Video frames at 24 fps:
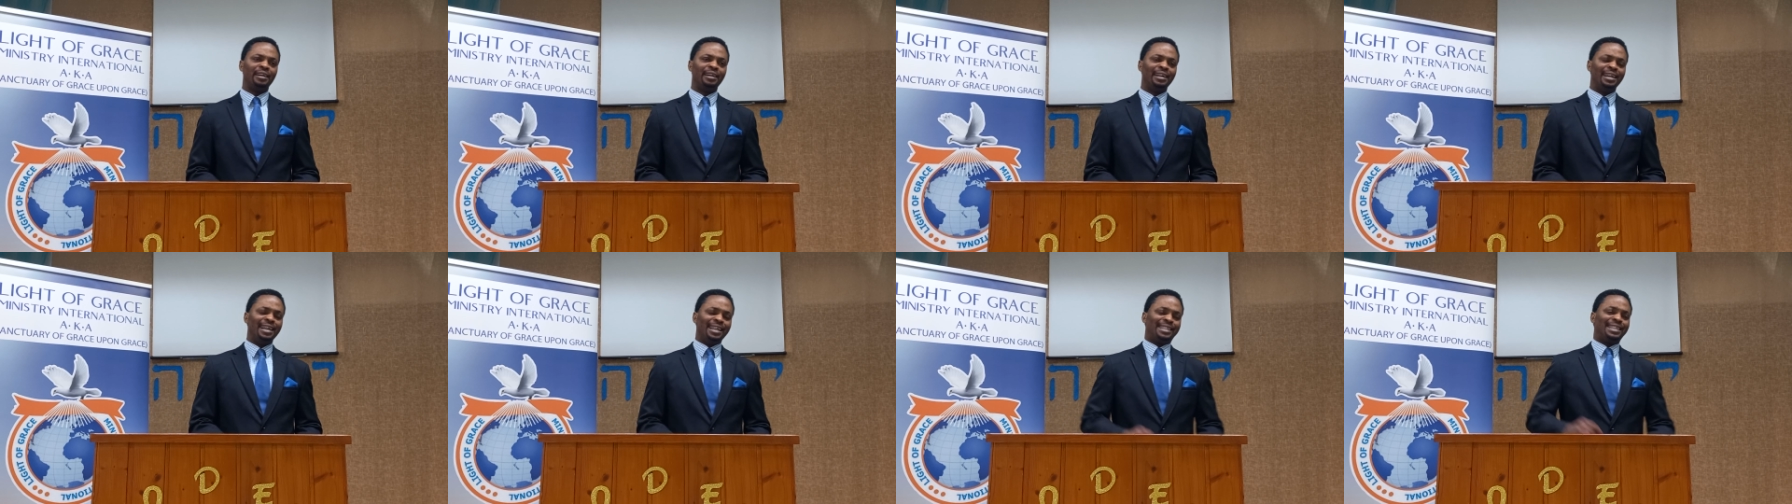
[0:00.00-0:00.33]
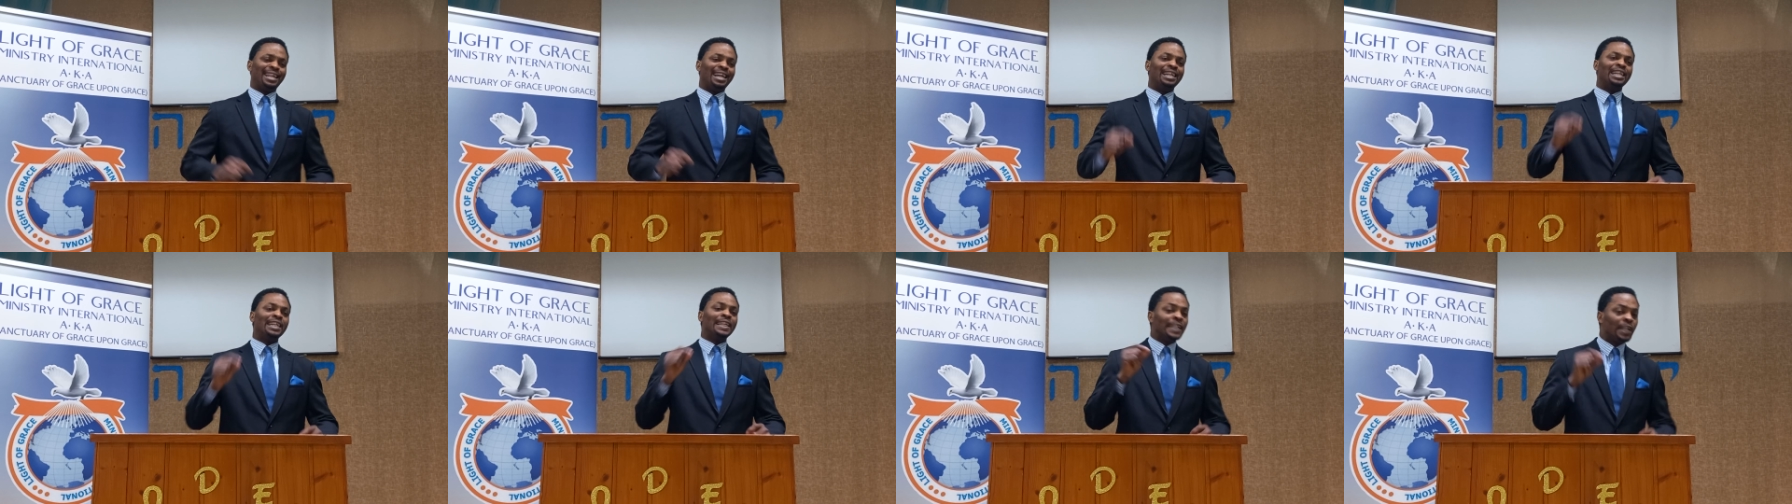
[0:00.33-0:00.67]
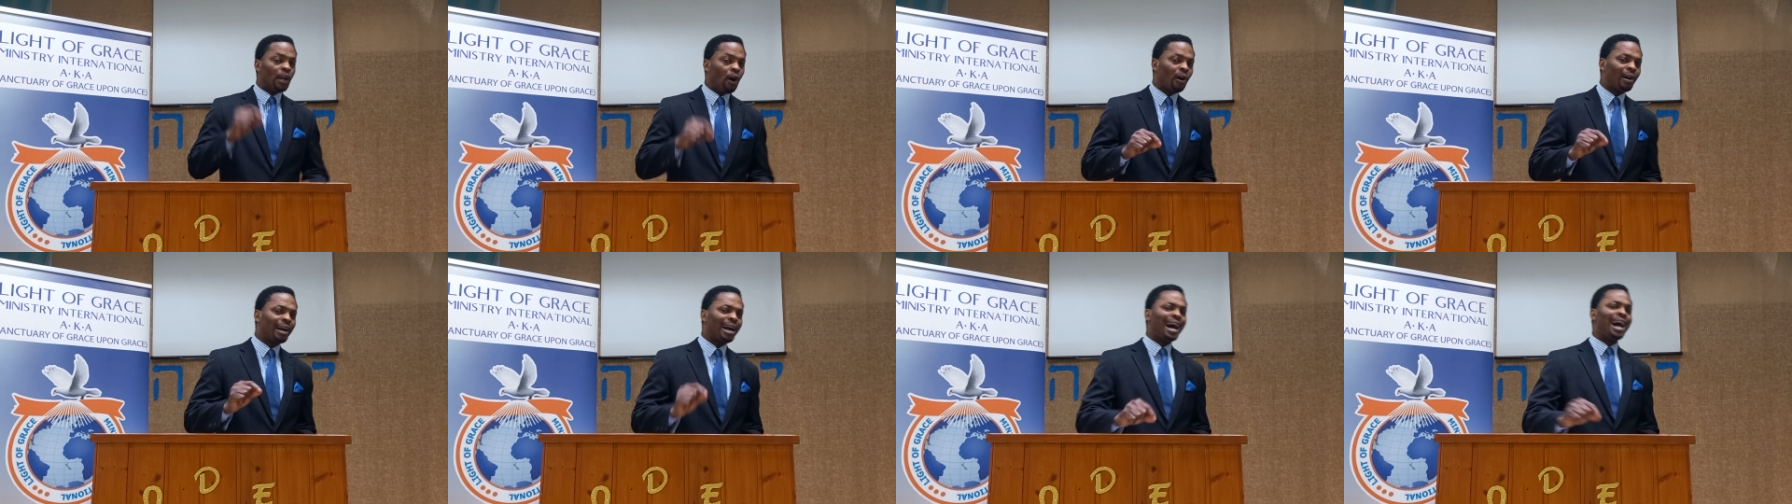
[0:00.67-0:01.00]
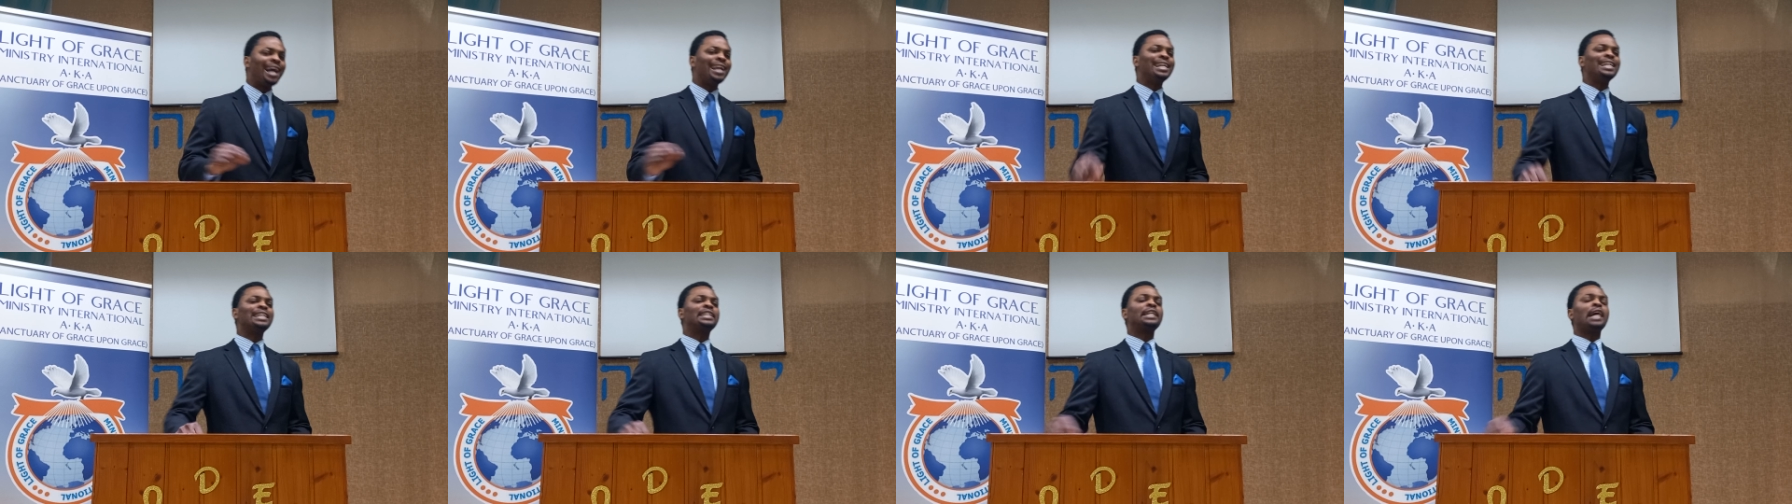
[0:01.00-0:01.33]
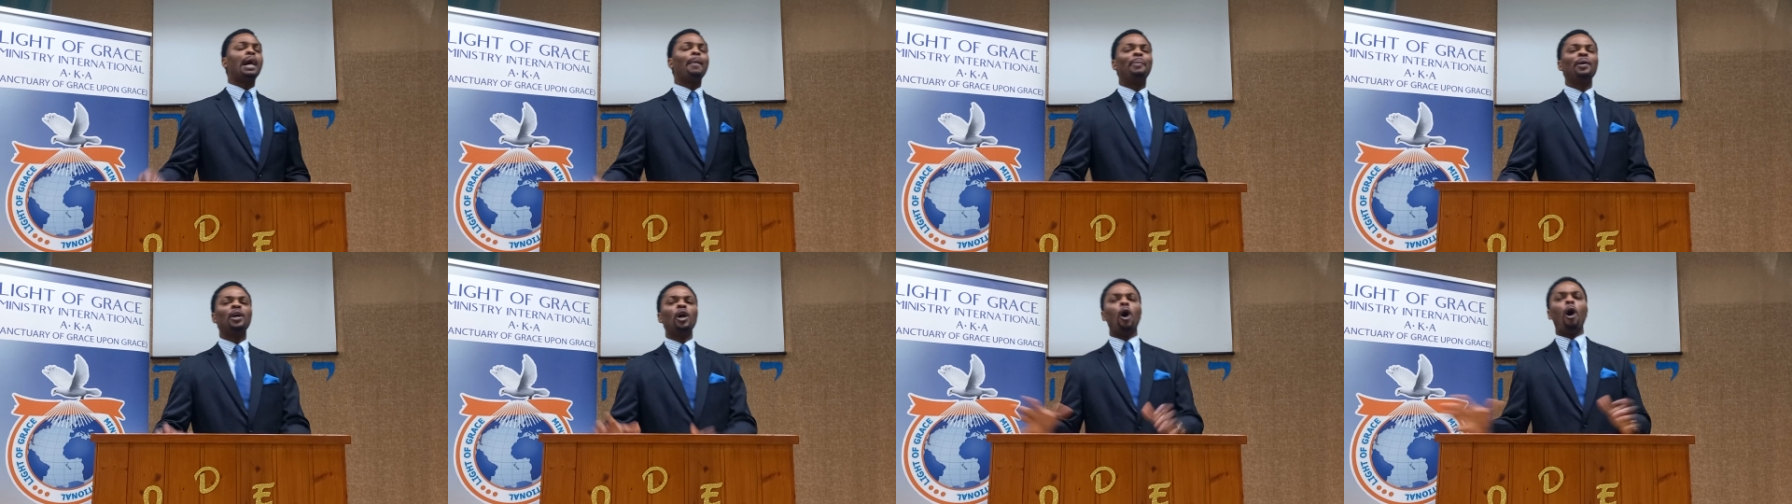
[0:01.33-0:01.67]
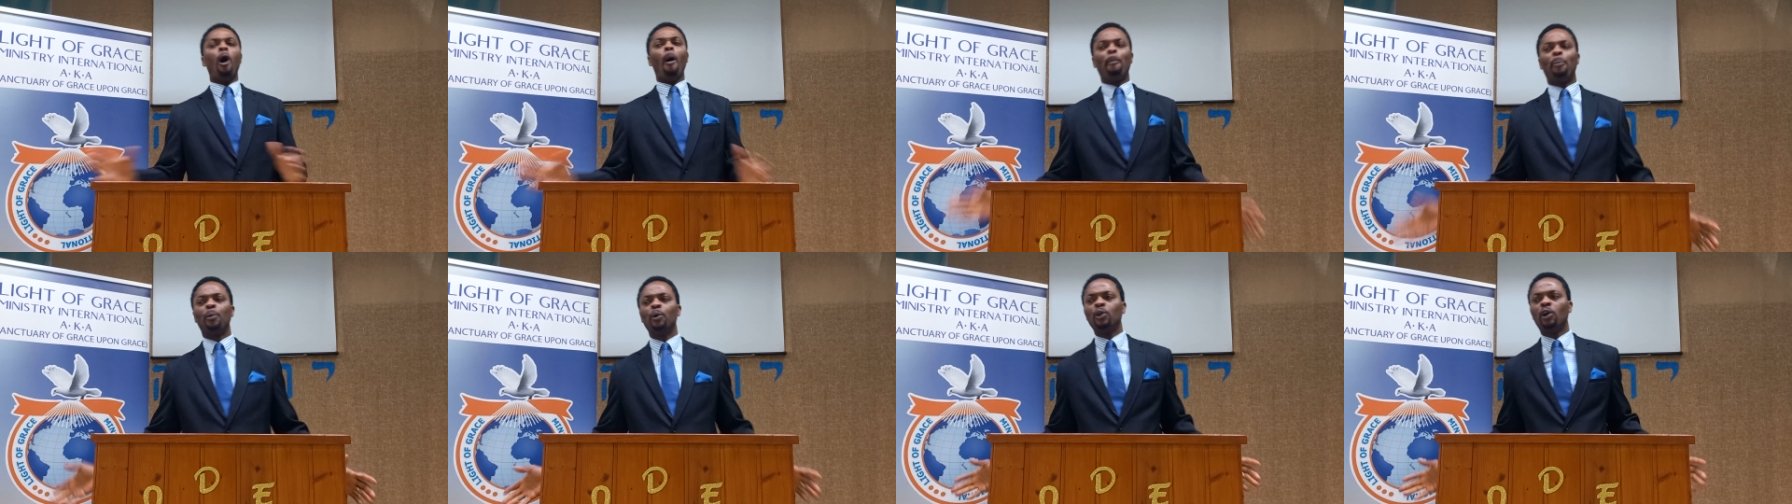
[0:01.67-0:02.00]
He said, Knock and it shall be
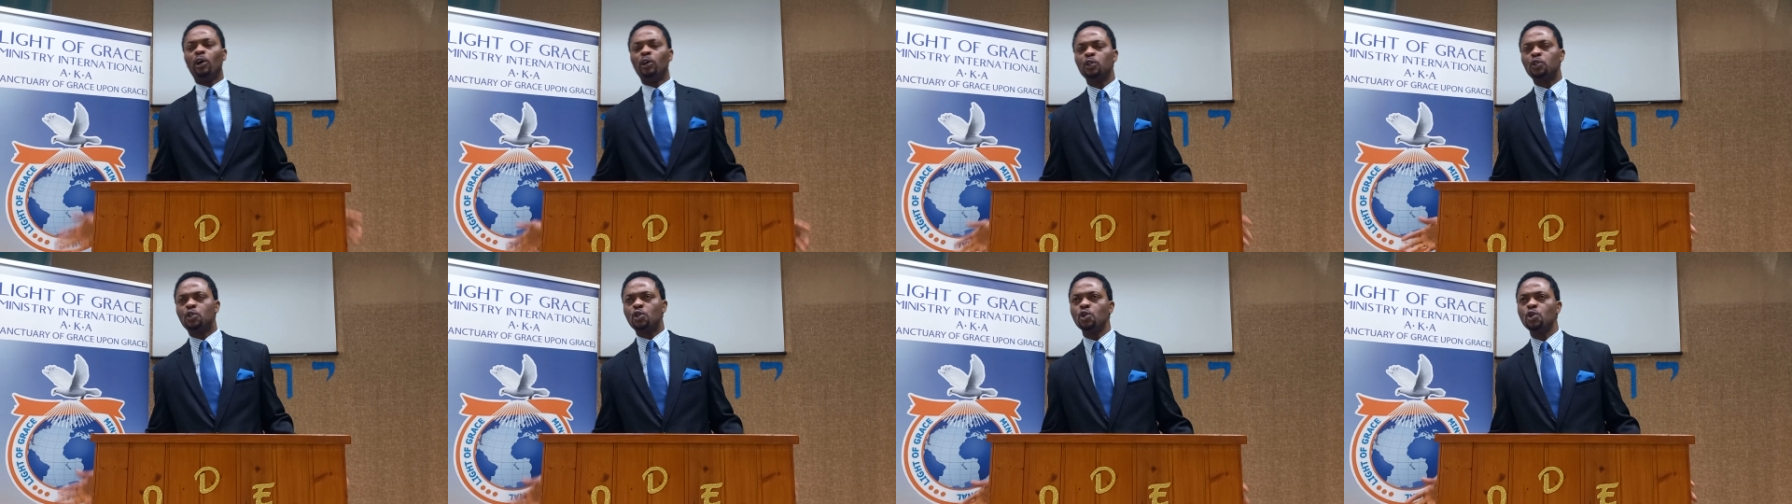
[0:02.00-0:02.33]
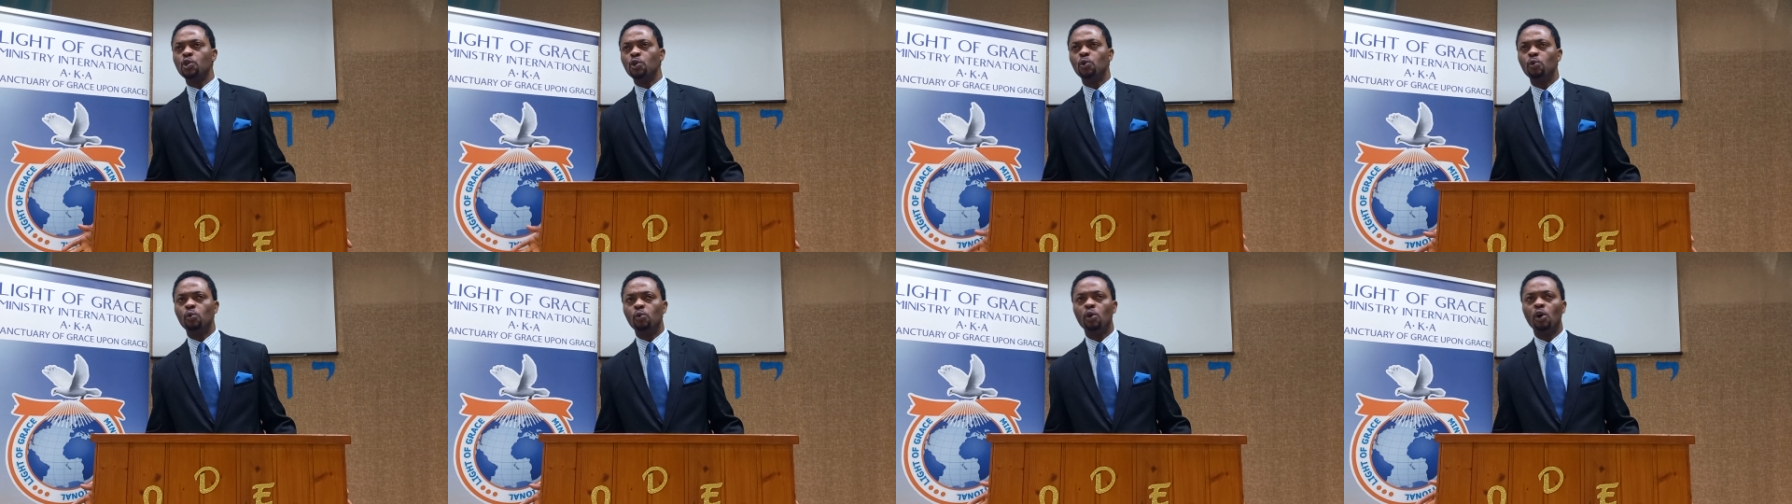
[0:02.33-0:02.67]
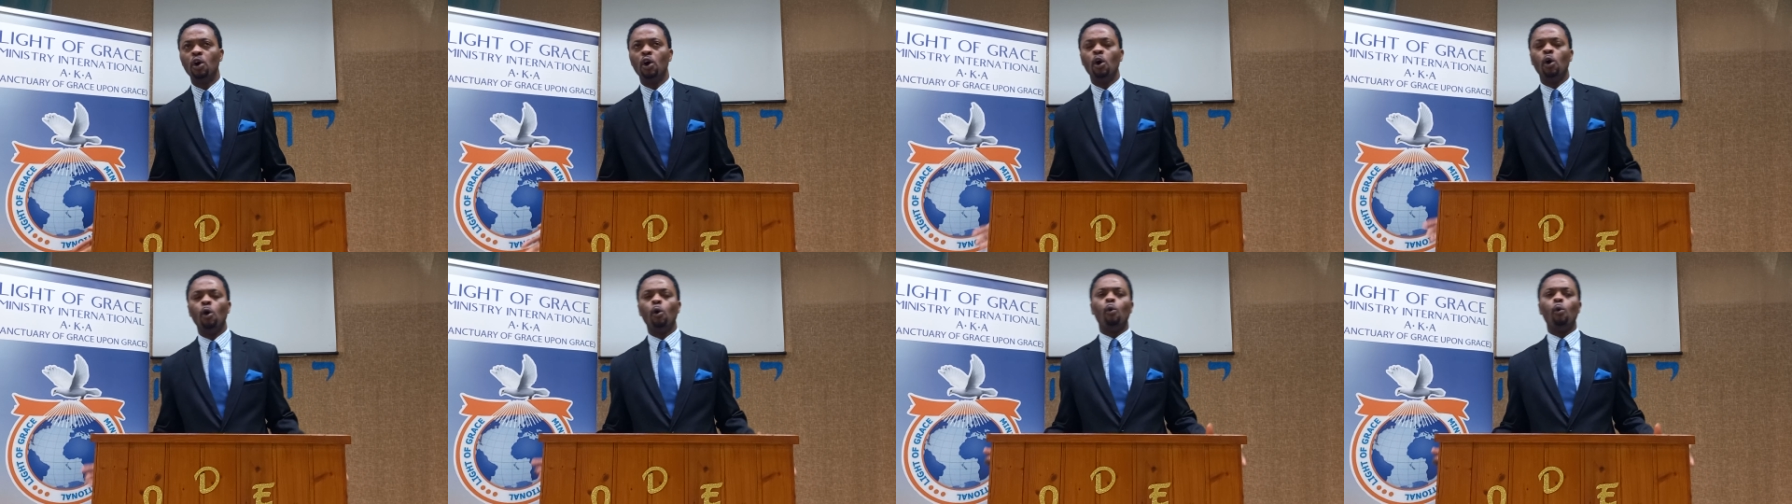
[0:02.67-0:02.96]
opened unto you.